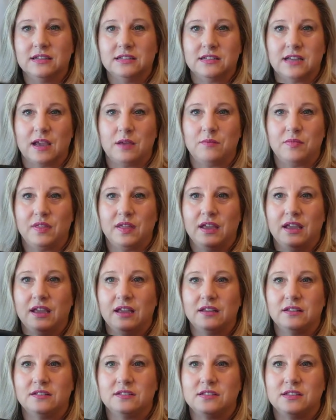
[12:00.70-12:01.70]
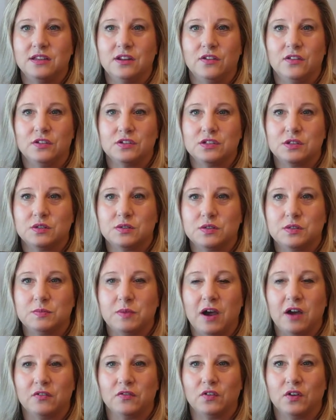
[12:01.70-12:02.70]
type things. You know, there's a
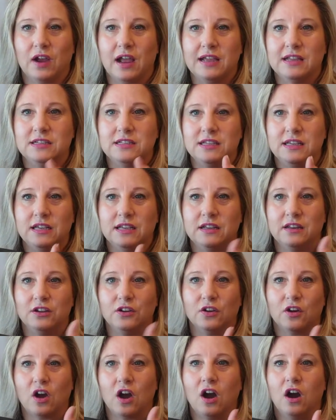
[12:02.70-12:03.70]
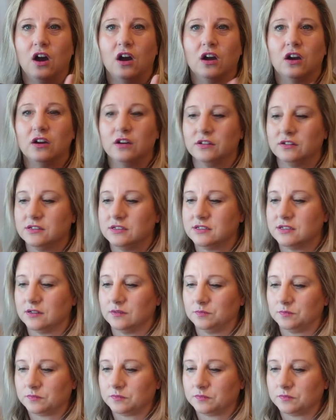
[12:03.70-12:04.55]
spot for I D and your cards.